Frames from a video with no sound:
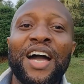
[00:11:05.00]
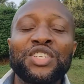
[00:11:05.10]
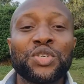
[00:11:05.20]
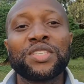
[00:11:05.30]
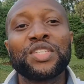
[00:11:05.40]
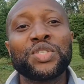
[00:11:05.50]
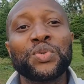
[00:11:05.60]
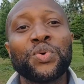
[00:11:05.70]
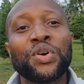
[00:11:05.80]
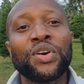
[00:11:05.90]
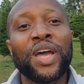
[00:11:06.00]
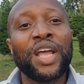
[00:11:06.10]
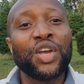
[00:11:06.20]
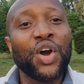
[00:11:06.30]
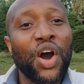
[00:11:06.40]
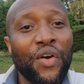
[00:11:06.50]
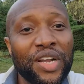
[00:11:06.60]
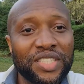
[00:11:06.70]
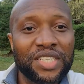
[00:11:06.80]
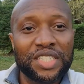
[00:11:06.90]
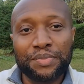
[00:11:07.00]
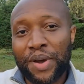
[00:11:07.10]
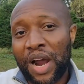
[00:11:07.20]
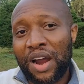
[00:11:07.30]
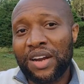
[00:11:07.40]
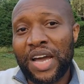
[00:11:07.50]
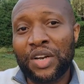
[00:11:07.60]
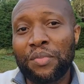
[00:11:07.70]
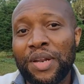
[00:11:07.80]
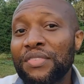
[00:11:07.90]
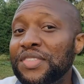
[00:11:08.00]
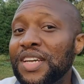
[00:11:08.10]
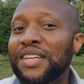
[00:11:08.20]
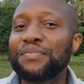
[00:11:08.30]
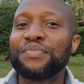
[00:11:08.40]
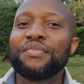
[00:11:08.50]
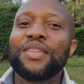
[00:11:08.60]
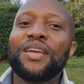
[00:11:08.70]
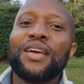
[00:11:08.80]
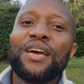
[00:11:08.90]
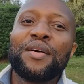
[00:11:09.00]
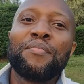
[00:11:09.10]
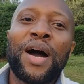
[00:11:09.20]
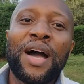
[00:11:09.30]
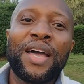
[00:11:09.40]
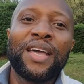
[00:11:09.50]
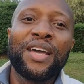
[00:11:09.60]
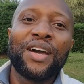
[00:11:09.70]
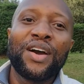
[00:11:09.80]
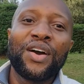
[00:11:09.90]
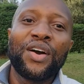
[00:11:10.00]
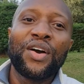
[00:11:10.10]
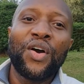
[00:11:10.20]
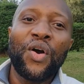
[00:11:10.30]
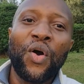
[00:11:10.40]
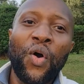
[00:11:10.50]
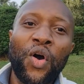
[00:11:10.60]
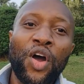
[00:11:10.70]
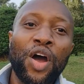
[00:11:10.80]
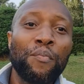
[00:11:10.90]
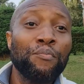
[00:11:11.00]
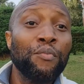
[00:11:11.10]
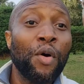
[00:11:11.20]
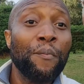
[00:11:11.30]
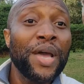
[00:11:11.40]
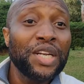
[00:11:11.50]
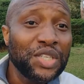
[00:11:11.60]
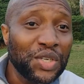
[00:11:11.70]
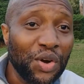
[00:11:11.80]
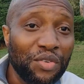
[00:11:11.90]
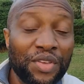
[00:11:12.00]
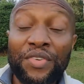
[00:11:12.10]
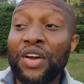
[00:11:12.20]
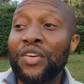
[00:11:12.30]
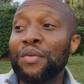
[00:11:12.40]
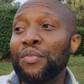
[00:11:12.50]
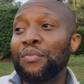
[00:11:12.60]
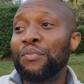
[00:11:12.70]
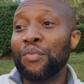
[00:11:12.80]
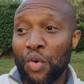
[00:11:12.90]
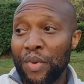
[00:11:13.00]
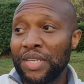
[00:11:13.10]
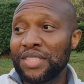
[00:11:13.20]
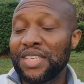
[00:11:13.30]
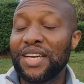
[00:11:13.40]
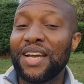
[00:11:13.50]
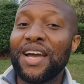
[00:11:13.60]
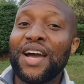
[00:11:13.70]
I trust that you were encouraged, inspired, and uplifted by our Momento Vivere moment